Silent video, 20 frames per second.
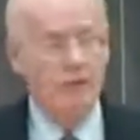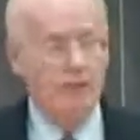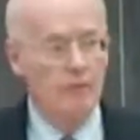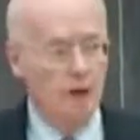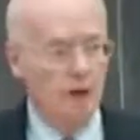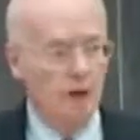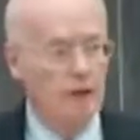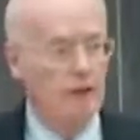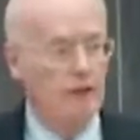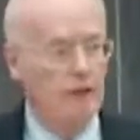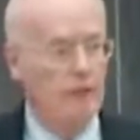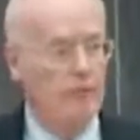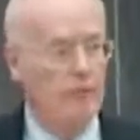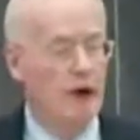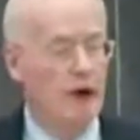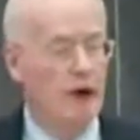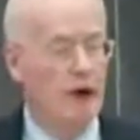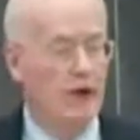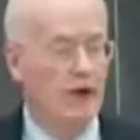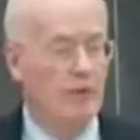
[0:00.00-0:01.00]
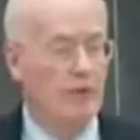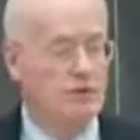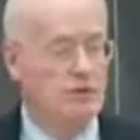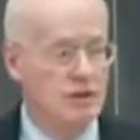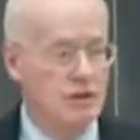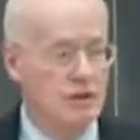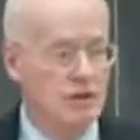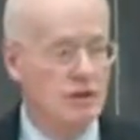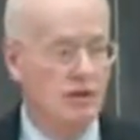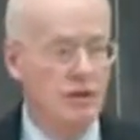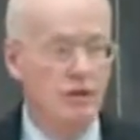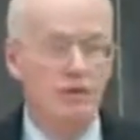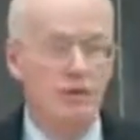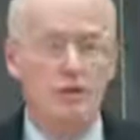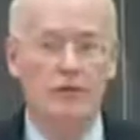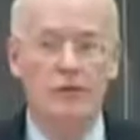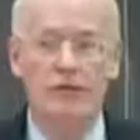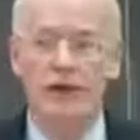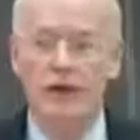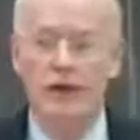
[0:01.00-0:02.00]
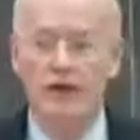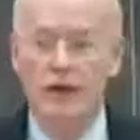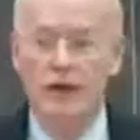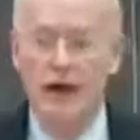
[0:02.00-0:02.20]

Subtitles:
the American empire in general and